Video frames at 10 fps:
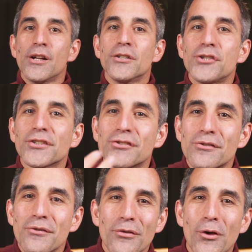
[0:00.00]
just
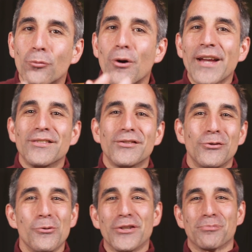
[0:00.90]
the right
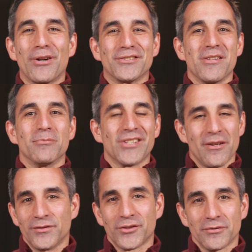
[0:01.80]
to express
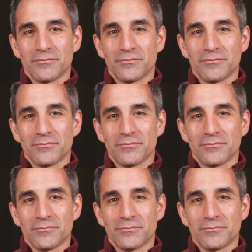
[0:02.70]
themselves